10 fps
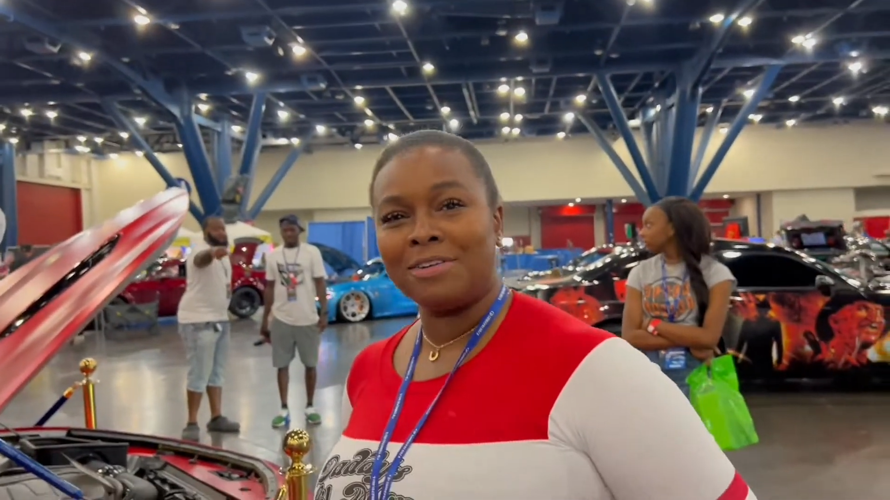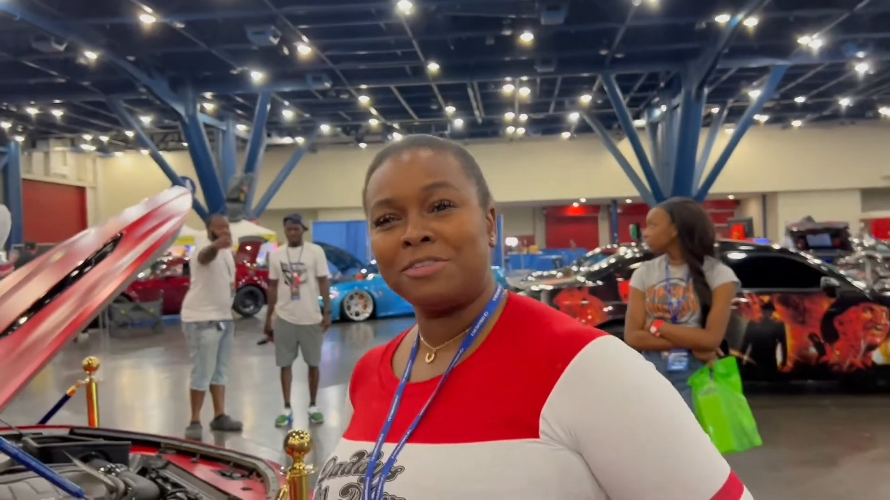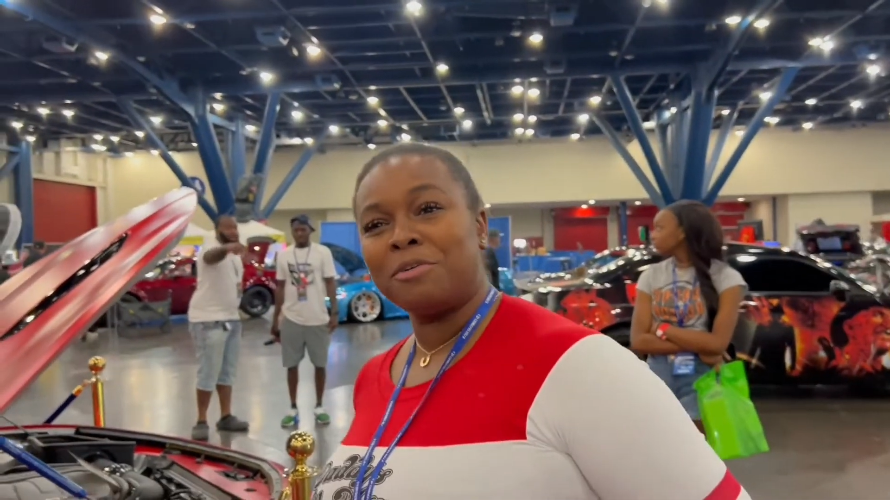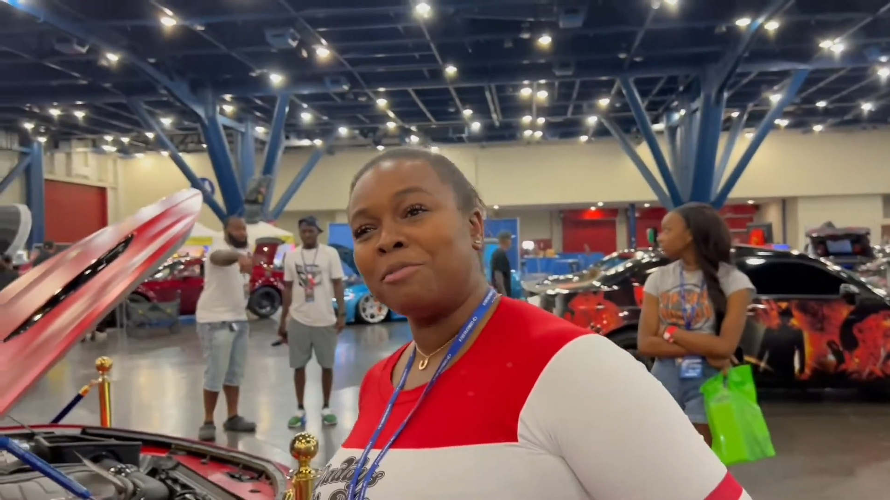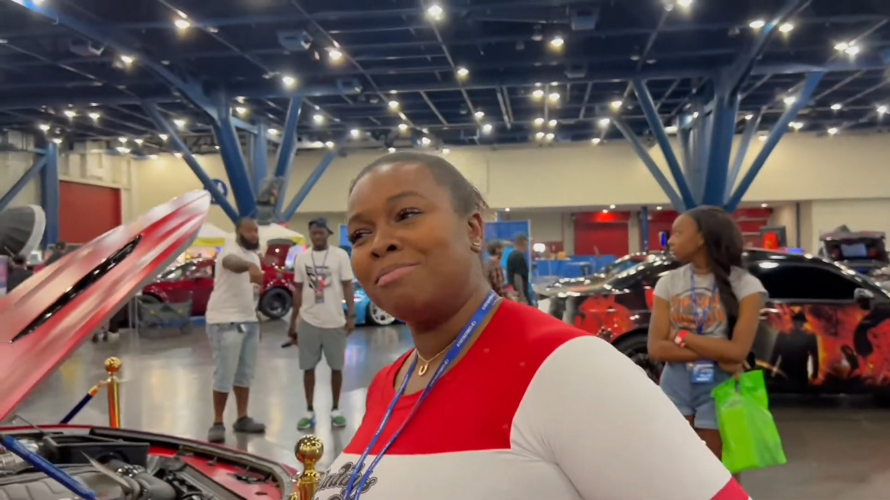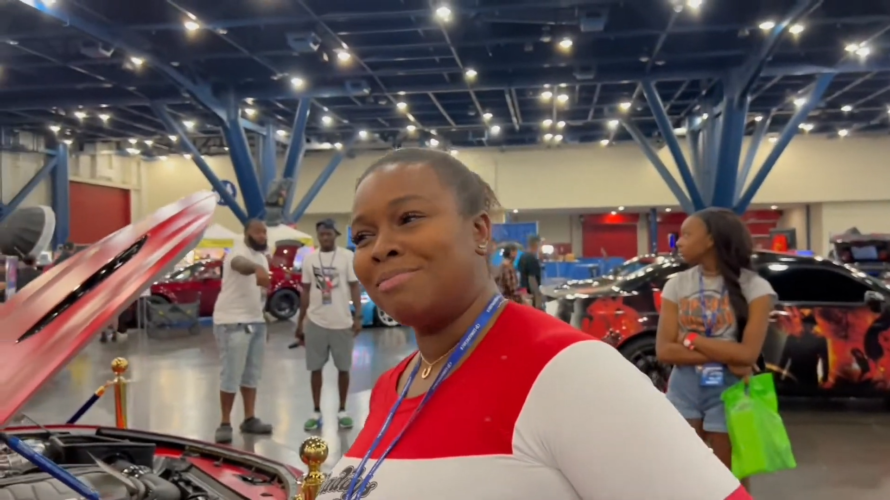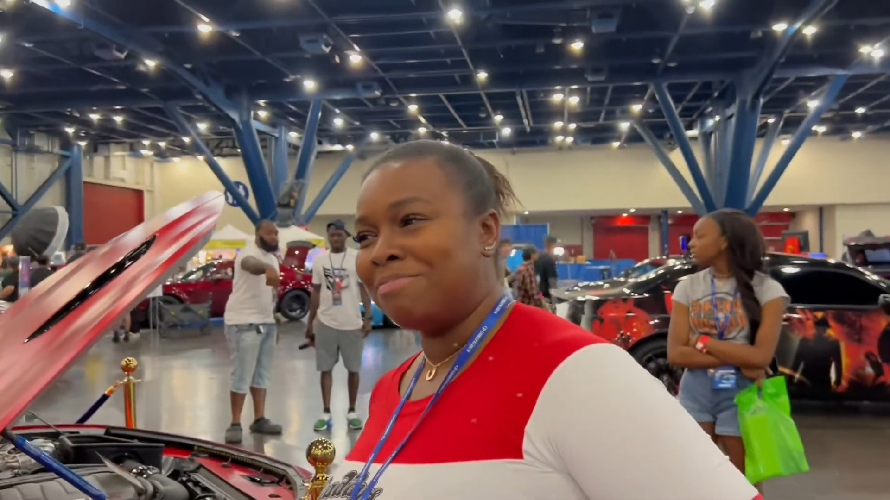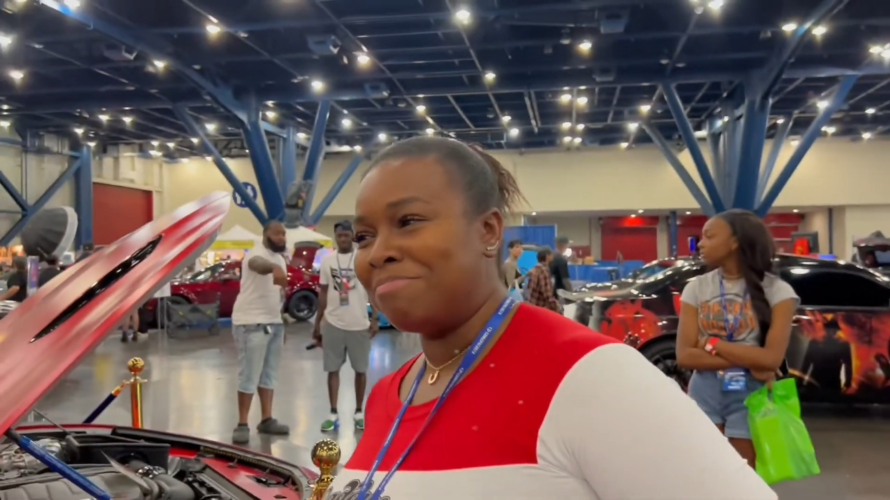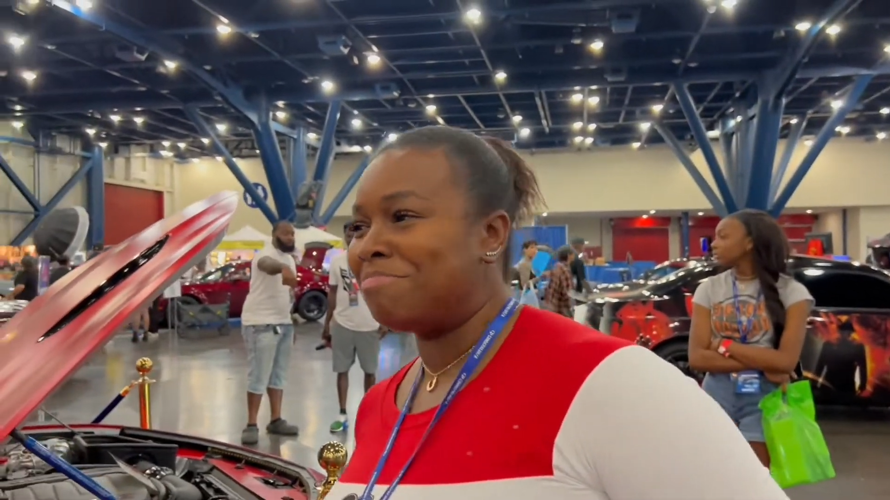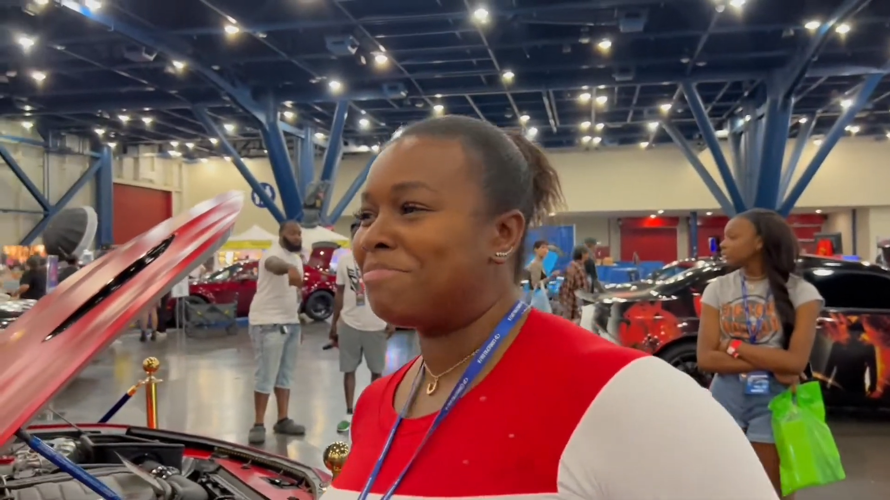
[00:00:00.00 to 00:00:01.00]
show
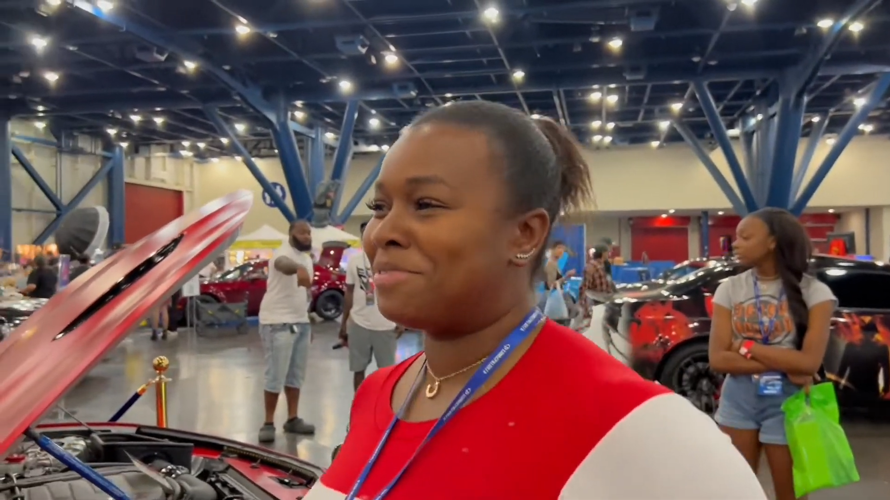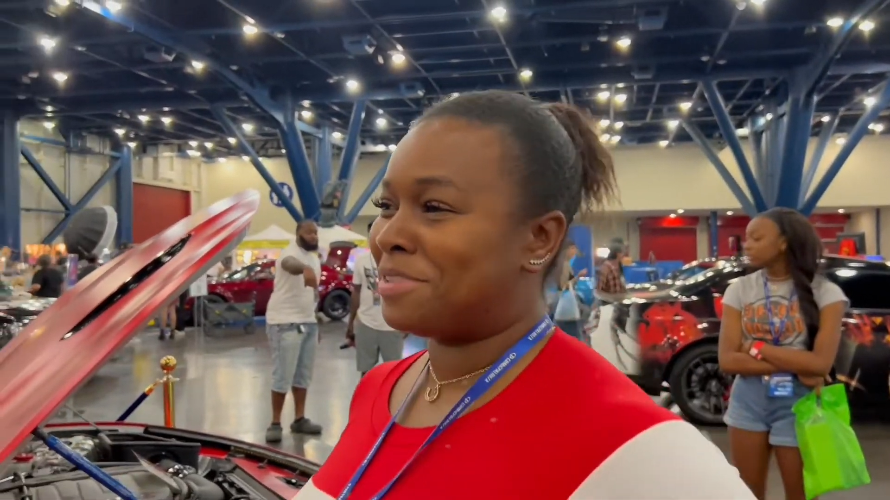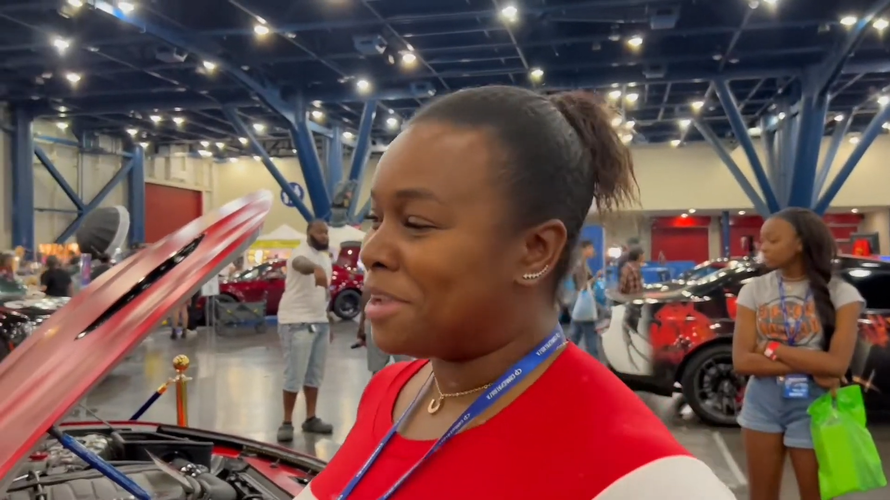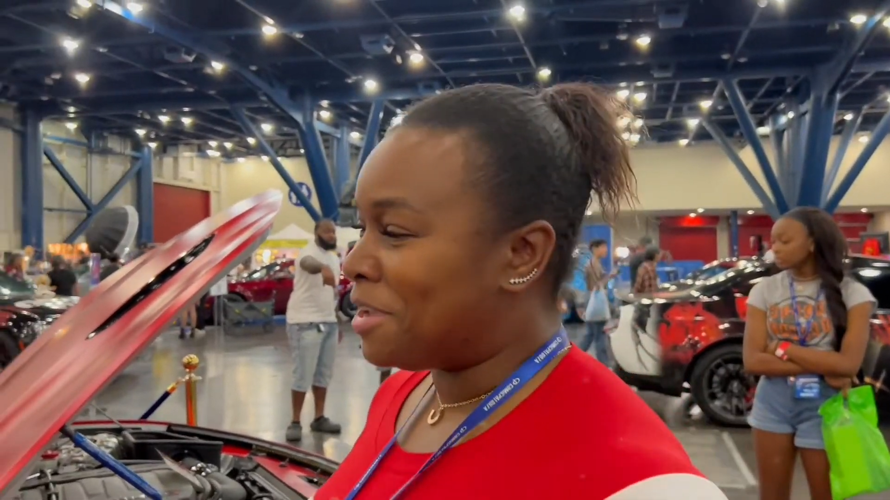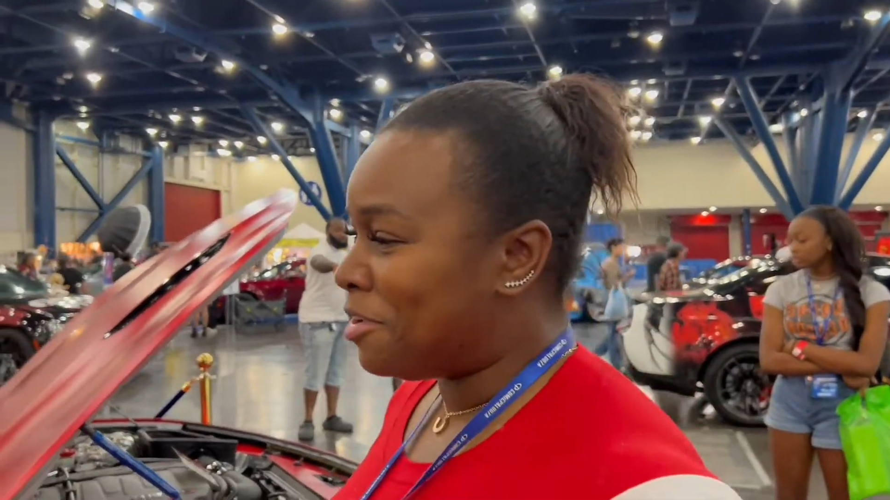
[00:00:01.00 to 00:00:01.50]
scene.